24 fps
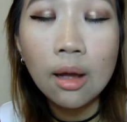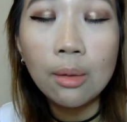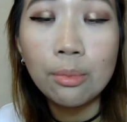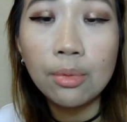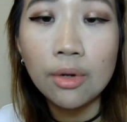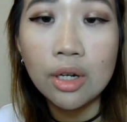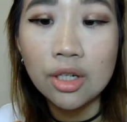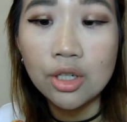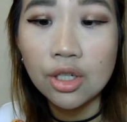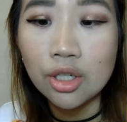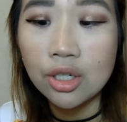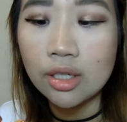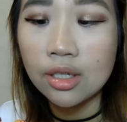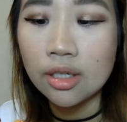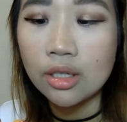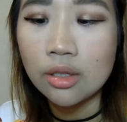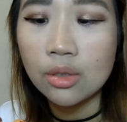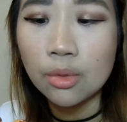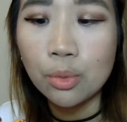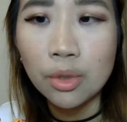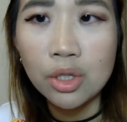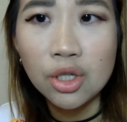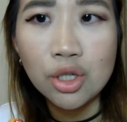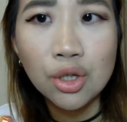
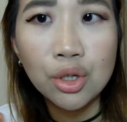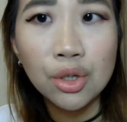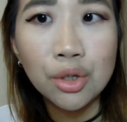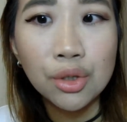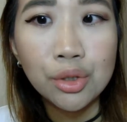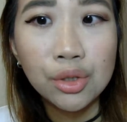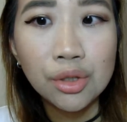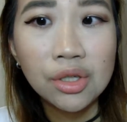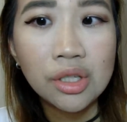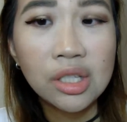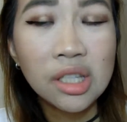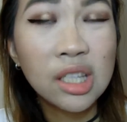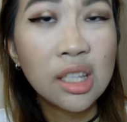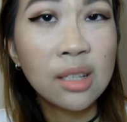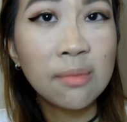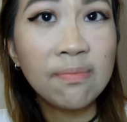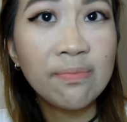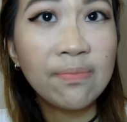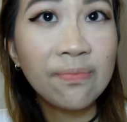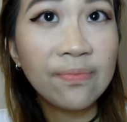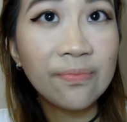brushes, which cost